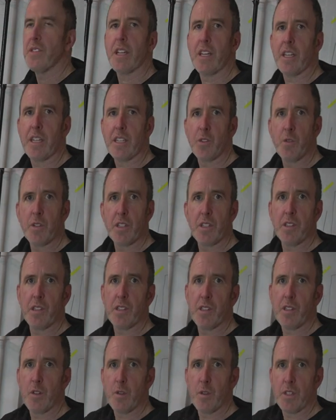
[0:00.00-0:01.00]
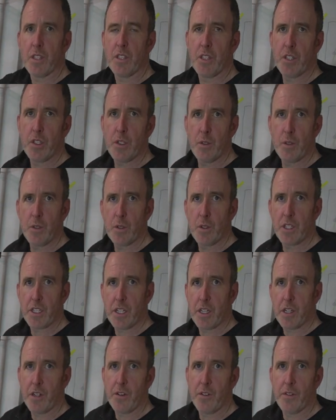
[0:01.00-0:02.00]
I can switch this into a two
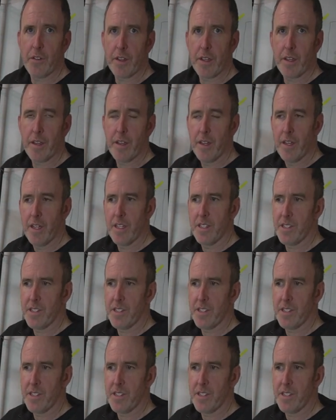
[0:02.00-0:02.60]
shelving